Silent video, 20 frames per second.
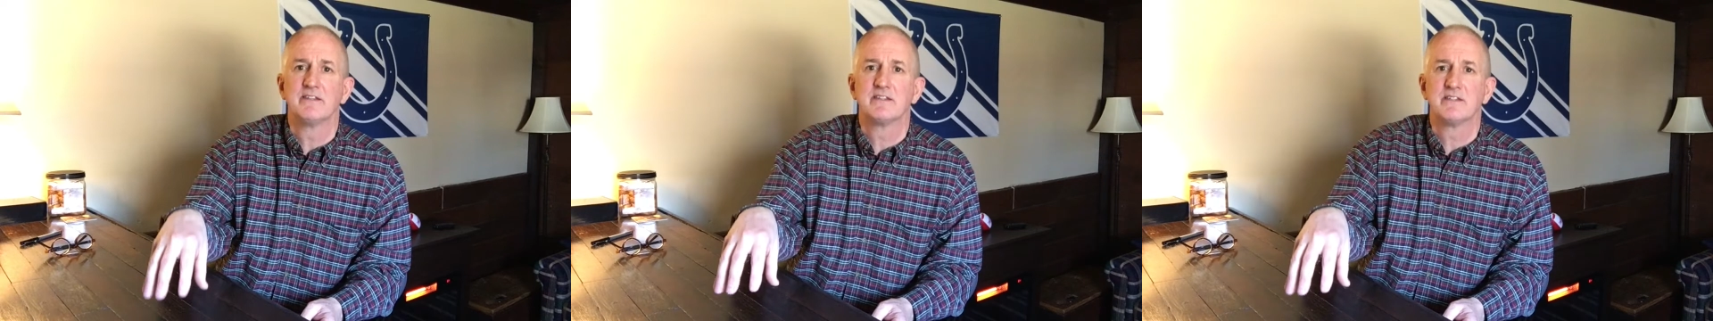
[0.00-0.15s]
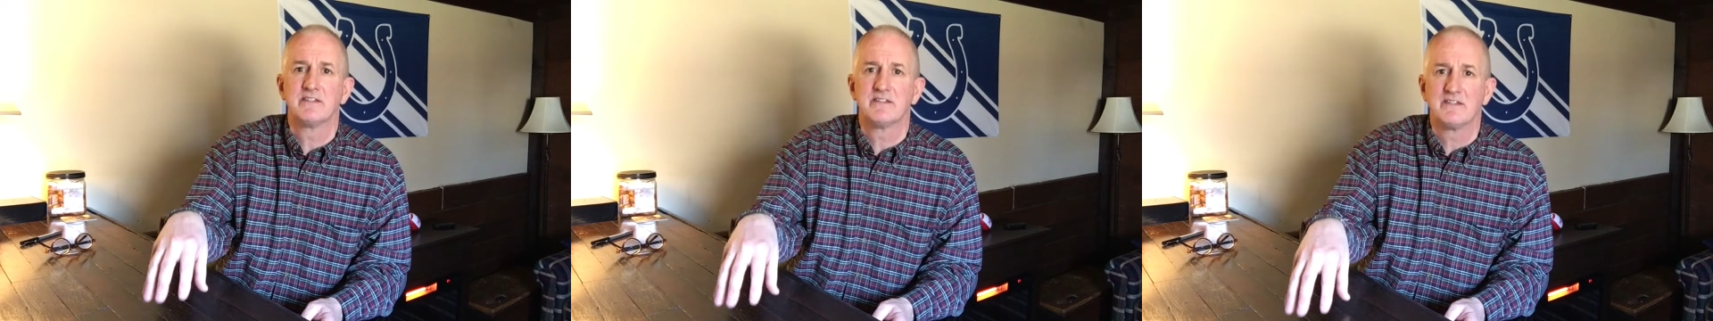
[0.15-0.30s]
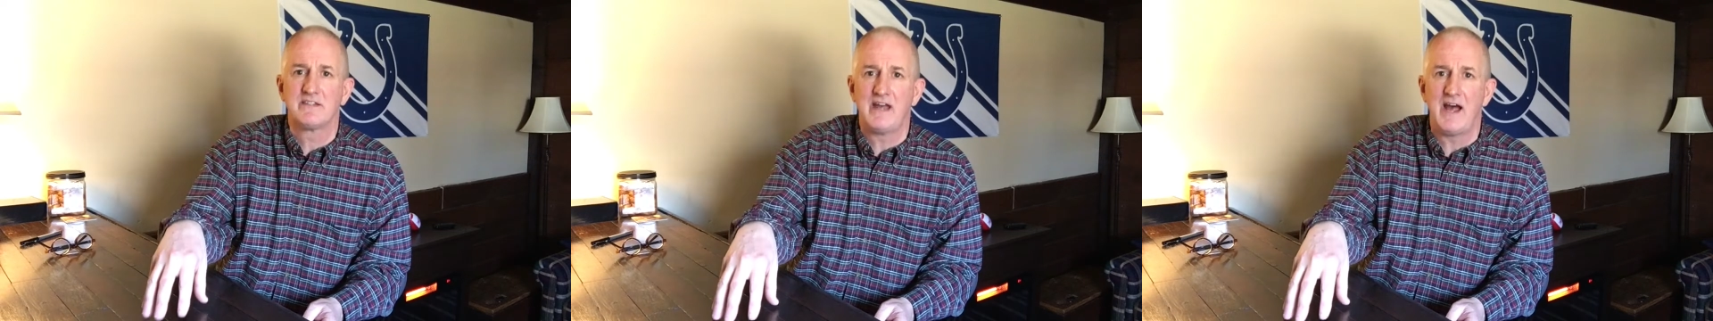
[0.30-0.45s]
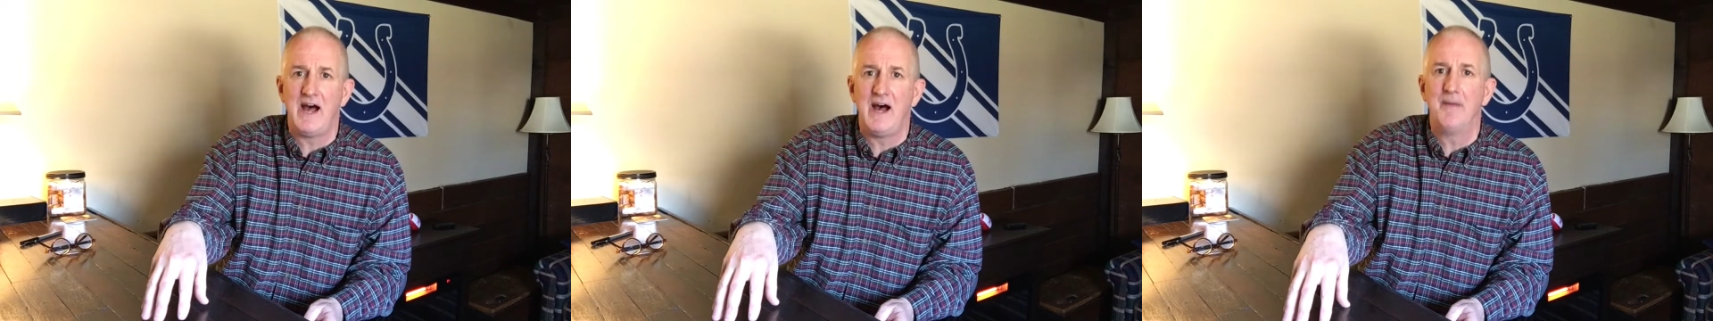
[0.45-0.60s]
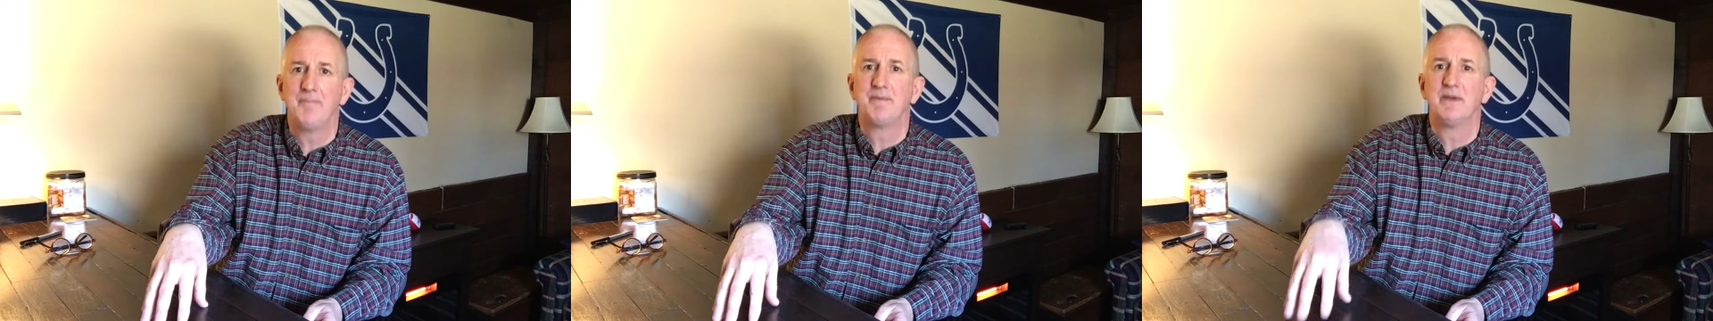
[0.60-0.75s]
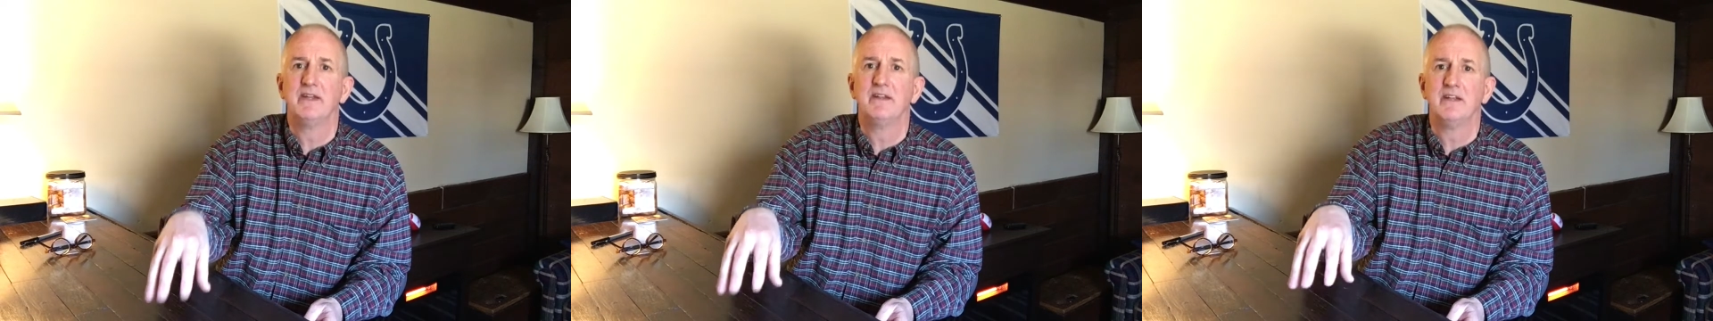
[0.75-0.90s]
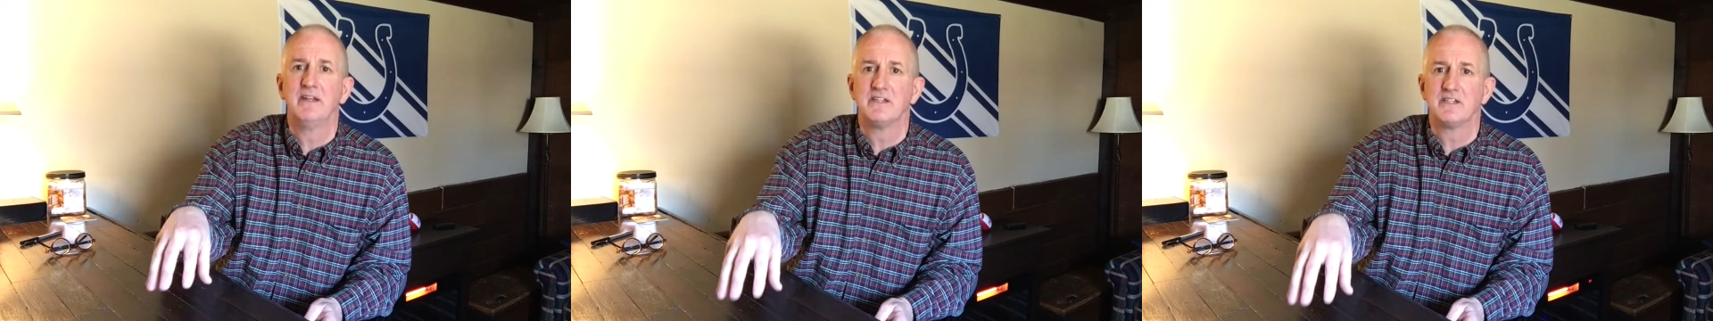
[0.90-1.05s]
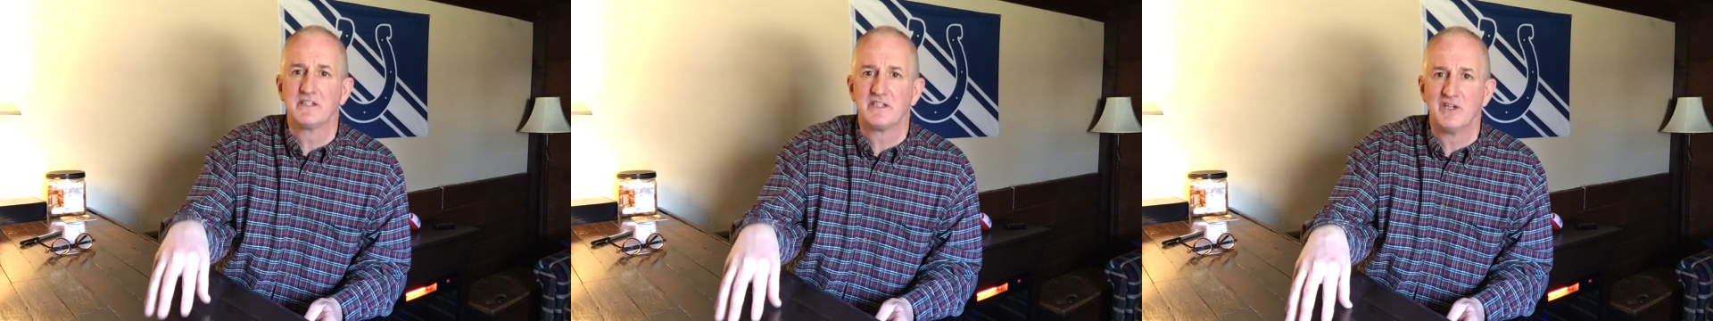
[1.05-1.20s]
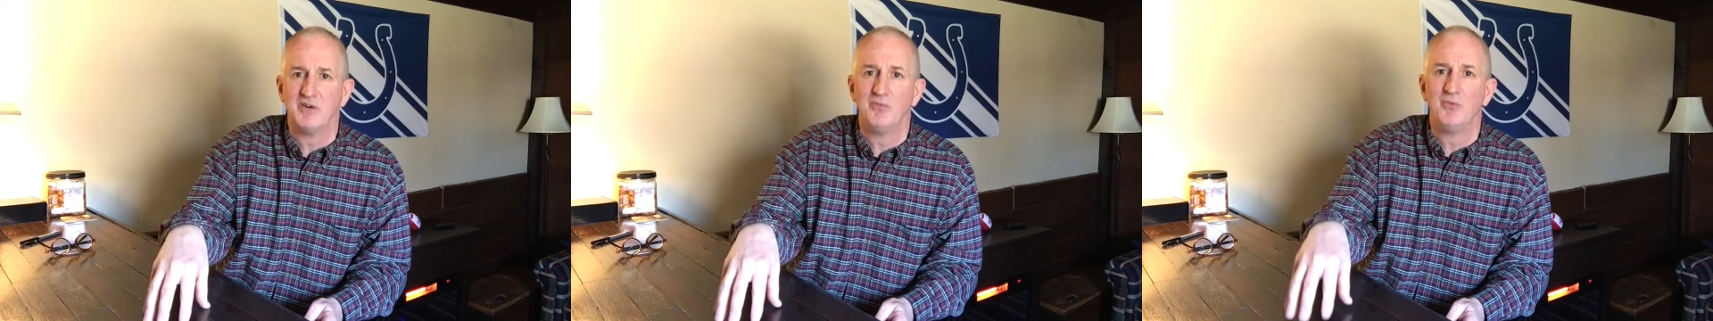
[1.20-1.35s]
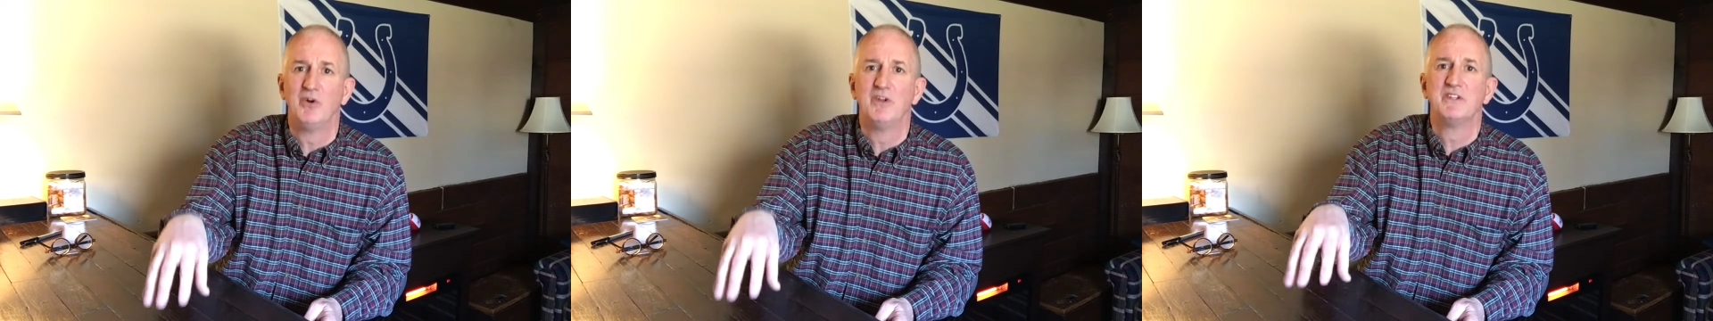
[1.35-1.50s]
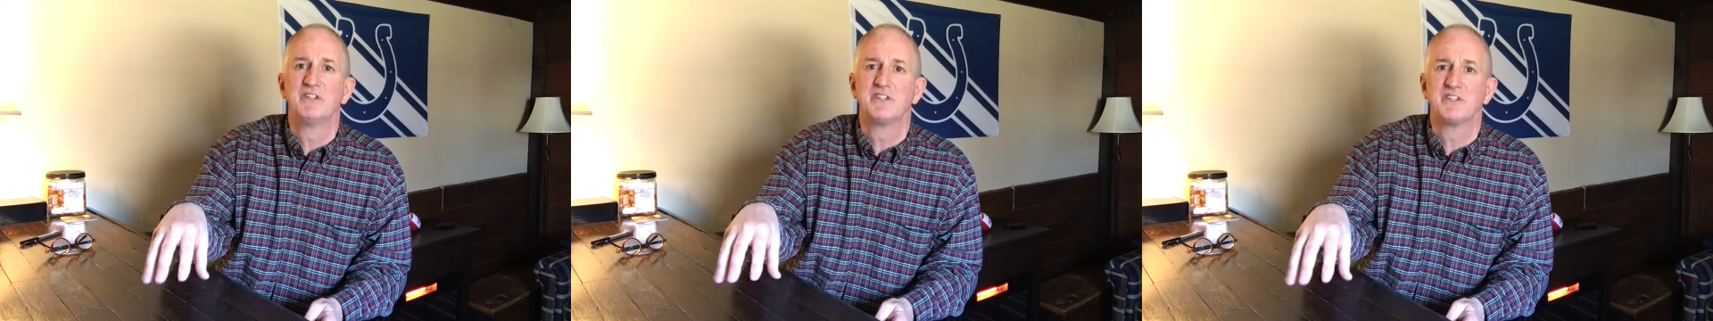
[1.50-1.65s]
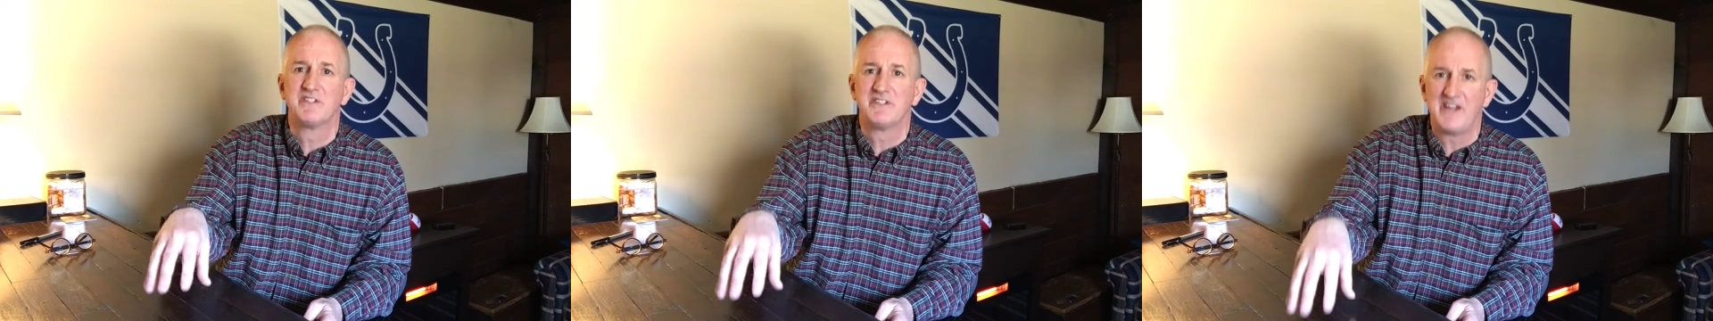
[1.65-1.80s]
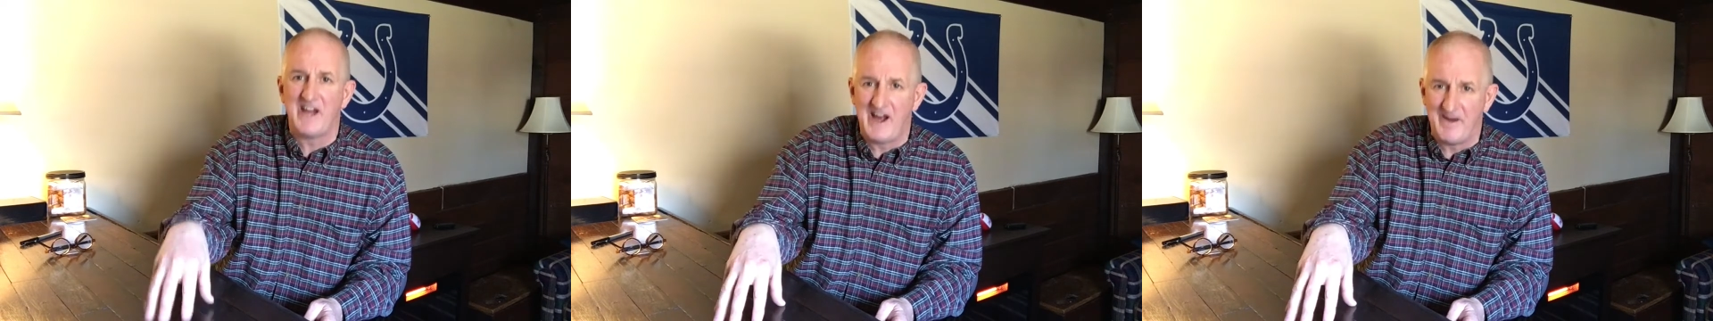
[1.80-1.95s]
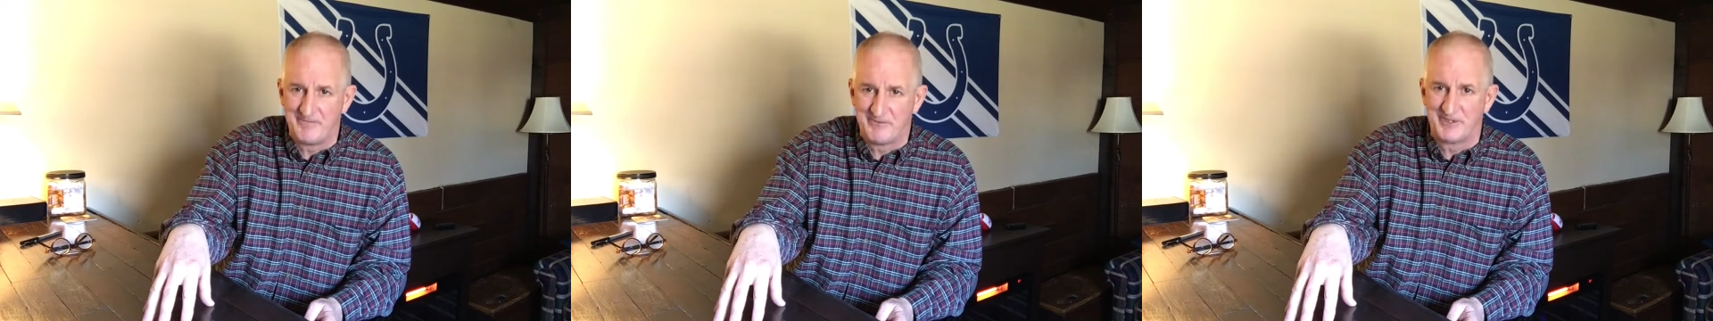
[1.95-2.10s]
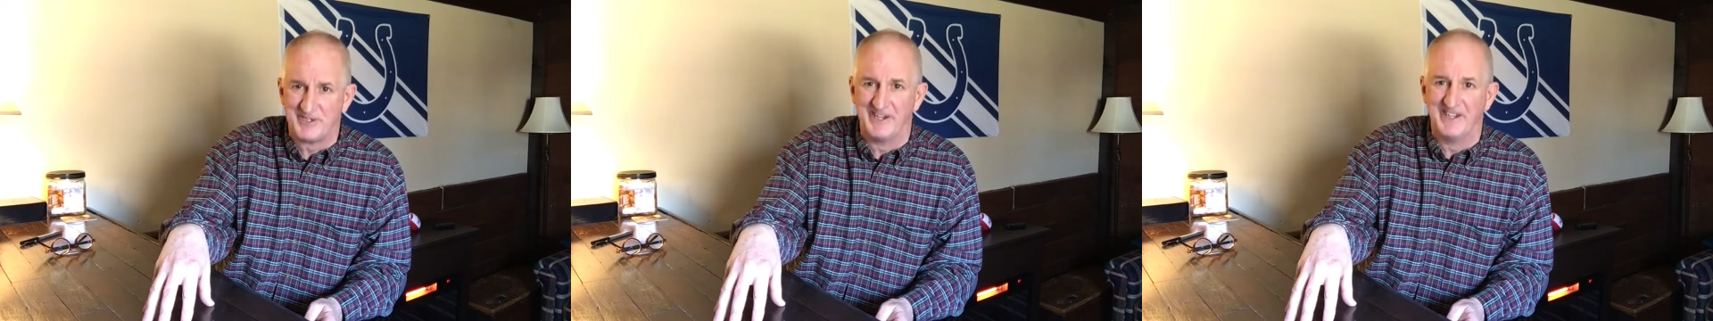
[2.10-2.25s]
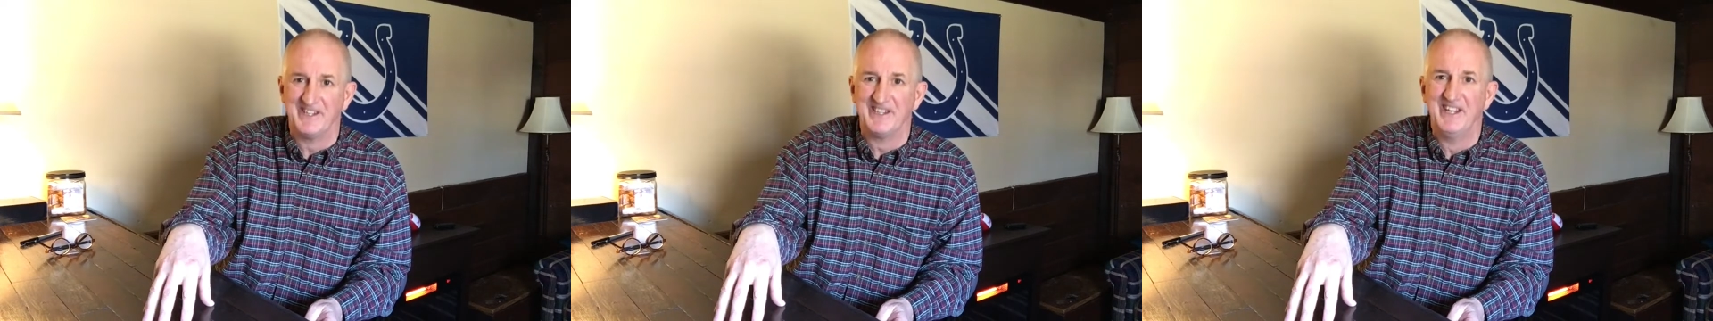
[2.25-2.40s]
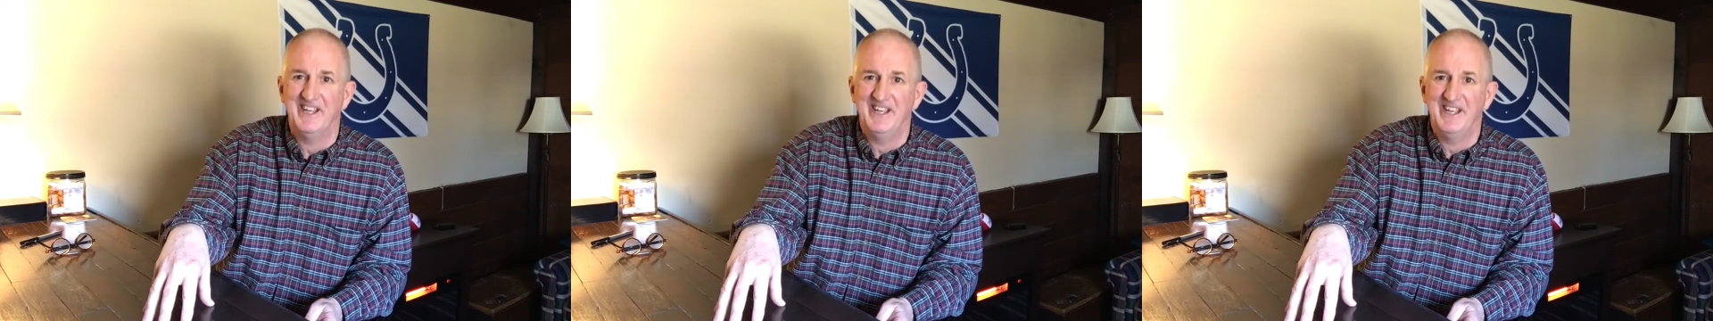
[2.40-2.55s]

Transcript: stopped unless someone stops it.